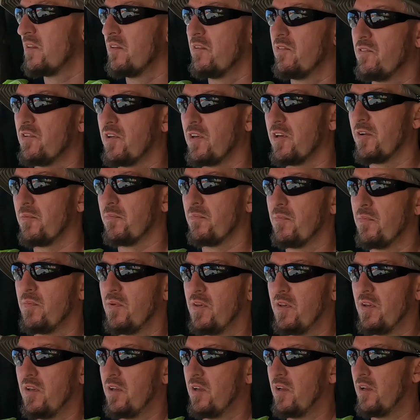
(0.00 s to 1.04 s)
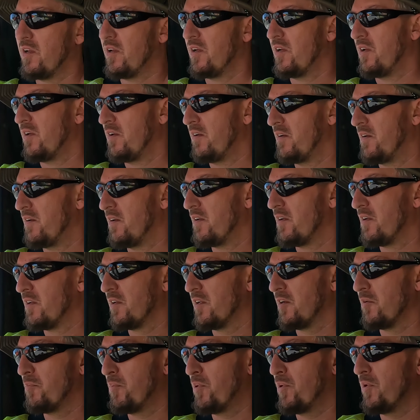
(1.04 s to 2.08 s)
So
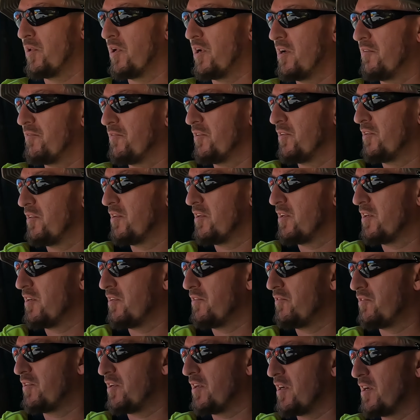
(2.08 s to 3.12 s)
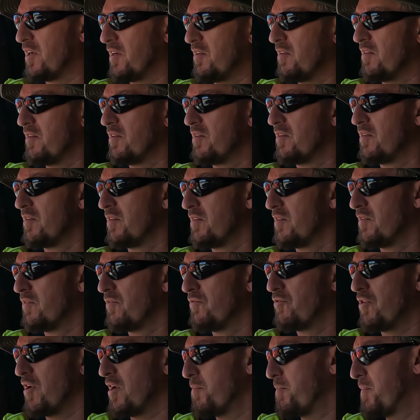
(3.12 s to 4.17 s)
I'm going to pull over into these
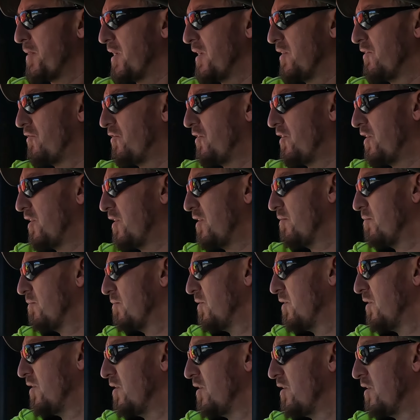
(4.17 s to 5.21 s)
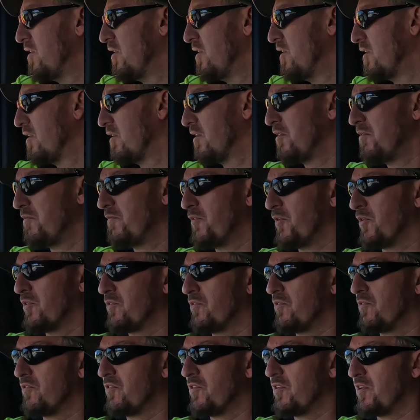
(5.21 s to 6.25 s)
truck bays here. Lynn
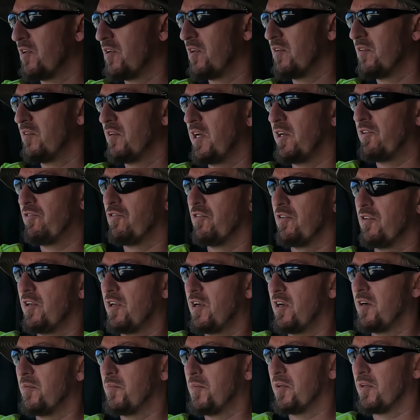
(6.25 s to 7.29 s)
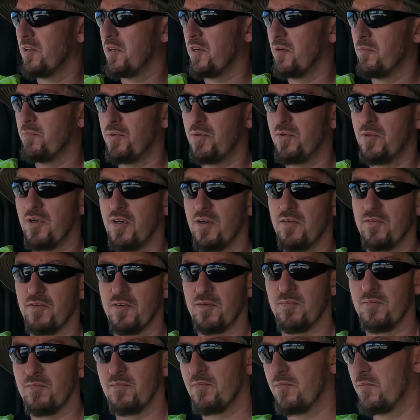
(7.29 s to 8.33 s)
Fox is here. Actually, no, I might go and pull over
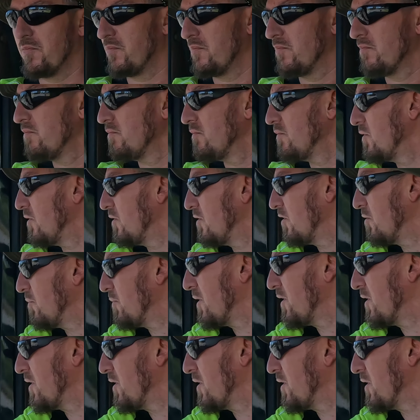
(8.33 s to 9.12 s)
on the